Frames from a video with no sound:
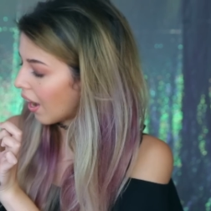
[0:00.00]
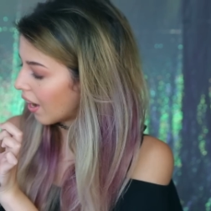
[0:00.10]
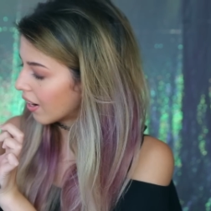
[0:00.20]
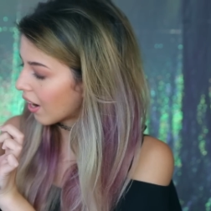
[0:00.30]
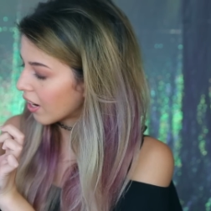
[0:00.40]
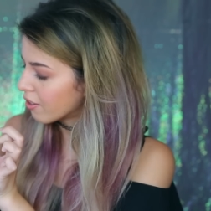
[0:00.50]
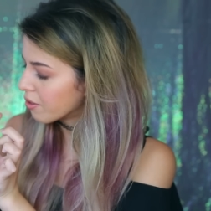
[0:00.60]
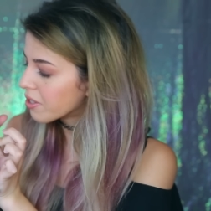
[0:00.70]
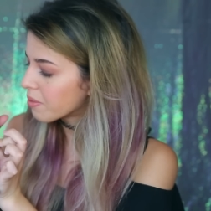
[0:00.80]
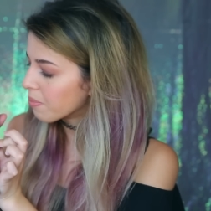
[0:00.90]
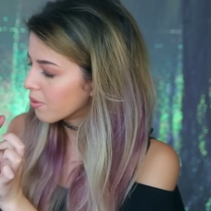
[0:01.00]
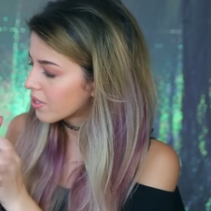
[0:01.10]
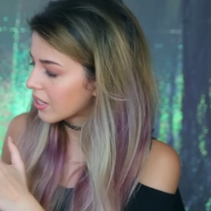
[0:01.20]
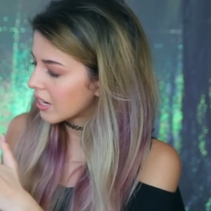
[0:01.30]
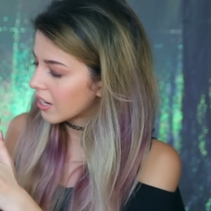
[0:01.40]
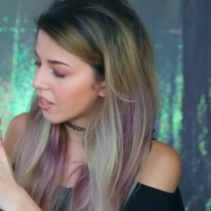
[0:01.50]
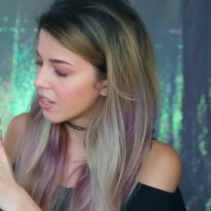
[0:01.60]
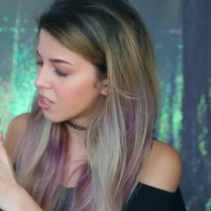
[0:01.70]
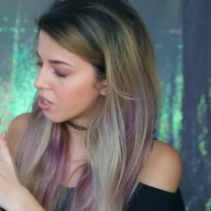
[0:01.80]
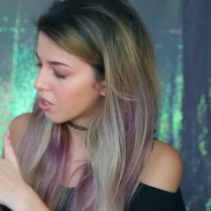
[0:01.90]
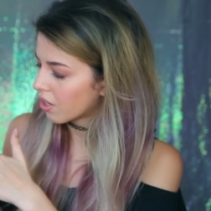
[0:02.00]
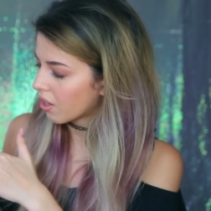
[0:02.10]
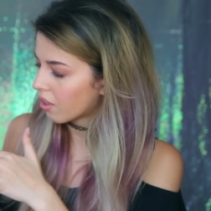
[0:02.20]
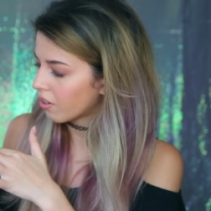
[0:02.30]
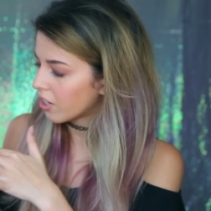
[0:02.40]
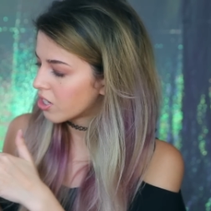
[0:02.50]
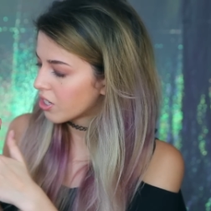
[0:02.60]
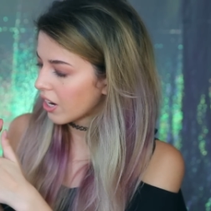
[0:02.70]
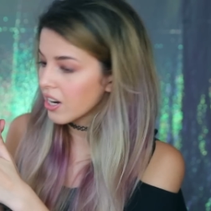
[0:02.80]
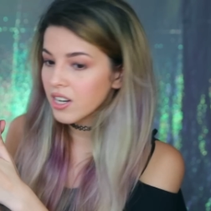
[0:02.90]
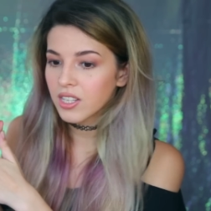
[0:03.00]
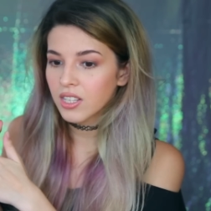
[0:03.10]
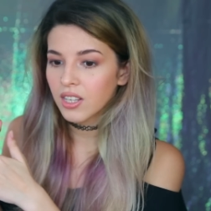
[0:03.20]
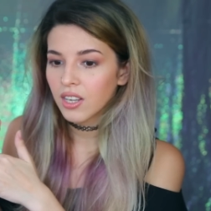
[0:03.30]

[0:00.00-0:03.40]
And I use mostly this 3 shades.